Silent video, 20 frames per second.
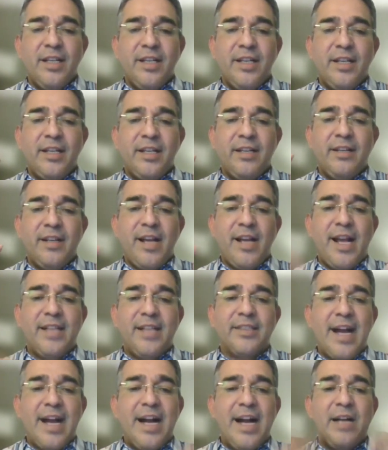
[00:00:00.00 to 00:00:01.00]
And
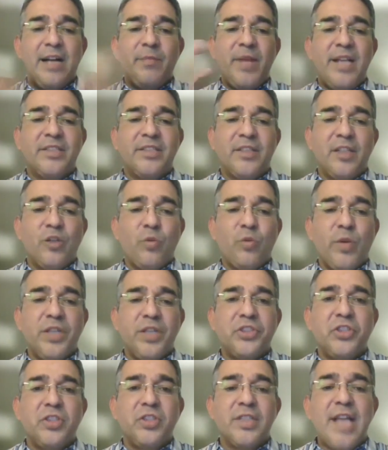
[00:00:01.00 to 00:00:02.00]
as I'm asking
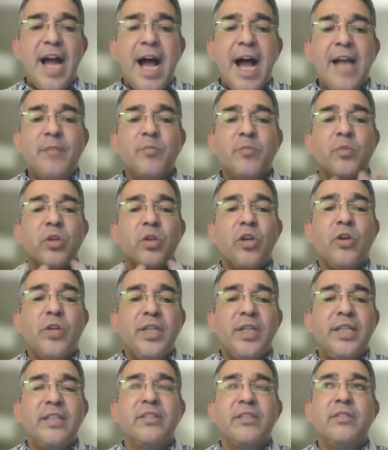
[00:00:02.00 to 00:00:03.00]
questions, I'm
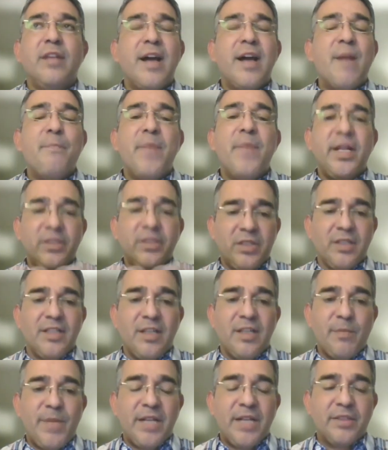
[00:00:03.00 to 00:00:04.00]
learning
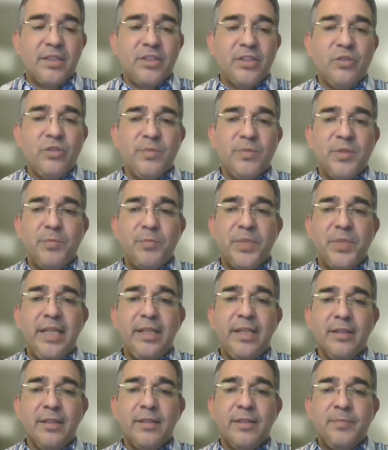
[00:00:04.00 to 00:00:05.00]
immensely about the human
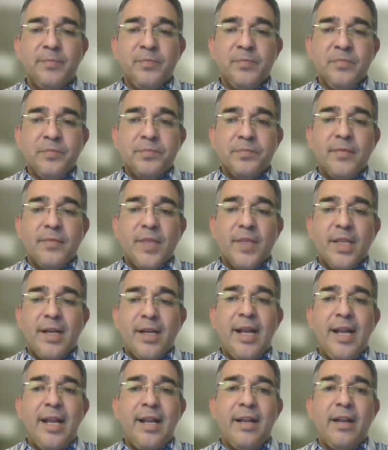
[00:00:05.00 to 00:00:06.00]
being.
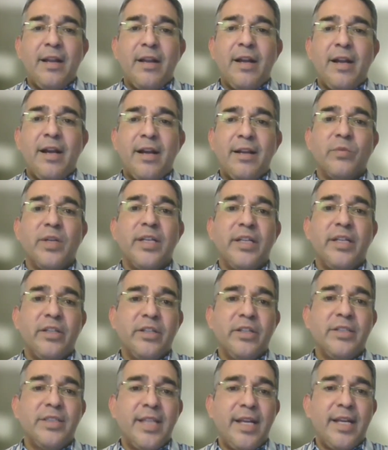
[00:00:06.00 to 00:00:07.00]
And on really
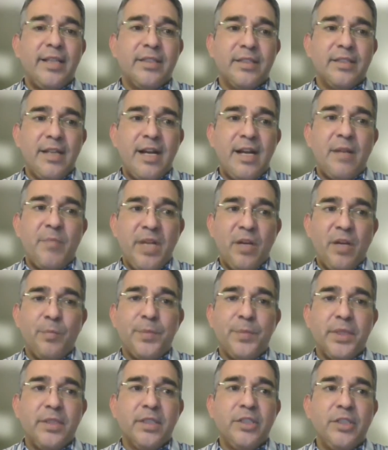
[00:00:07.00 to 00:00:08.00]
good days, I'm
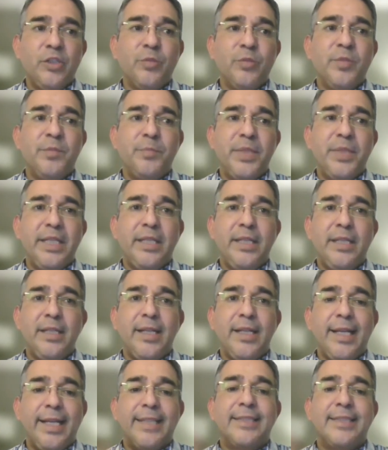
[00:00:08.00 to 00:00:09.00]
helping the human
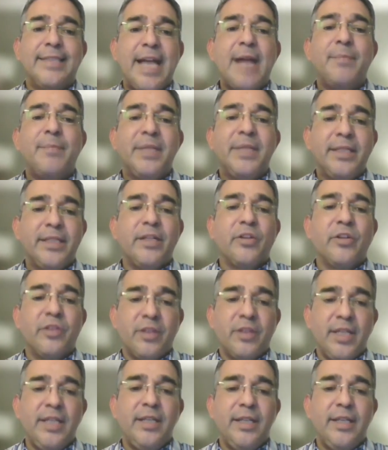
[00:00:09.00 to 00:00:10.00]
being examine their
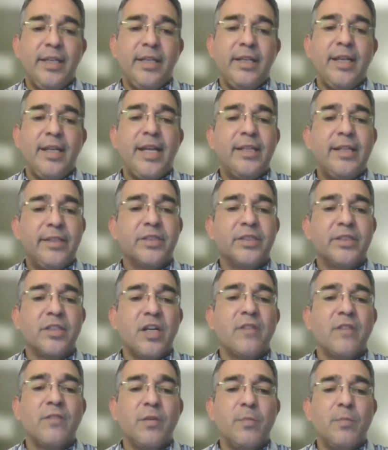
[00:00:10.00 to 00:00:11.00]
thinking and
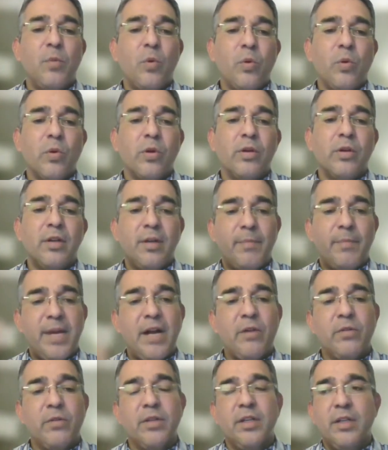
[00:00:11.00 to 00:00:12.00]
discover more
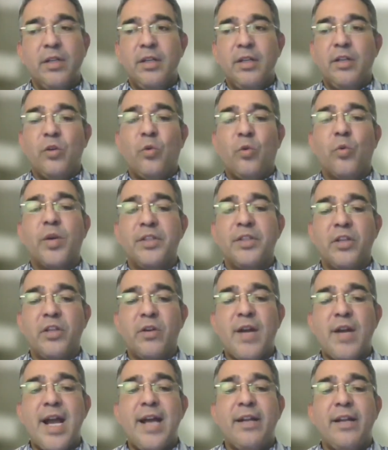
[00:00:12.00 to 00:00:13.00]
about where
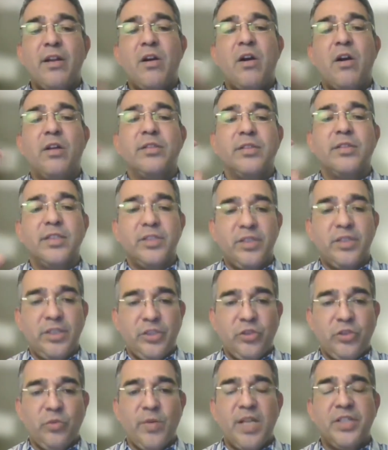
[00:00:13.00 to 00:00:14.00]
they're at on the
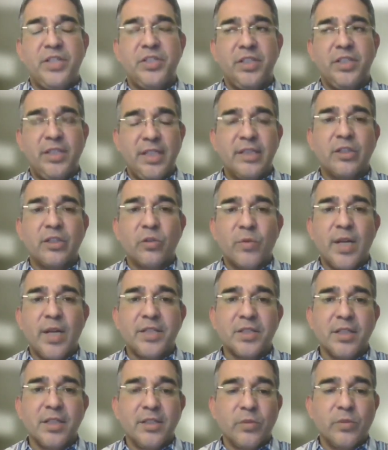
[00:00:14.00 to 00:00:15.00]
situation that they're
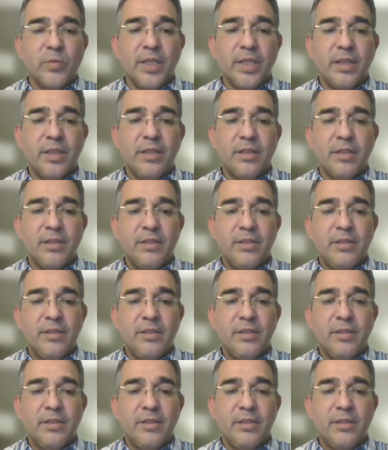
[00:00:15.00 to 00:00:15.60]
wrestling with.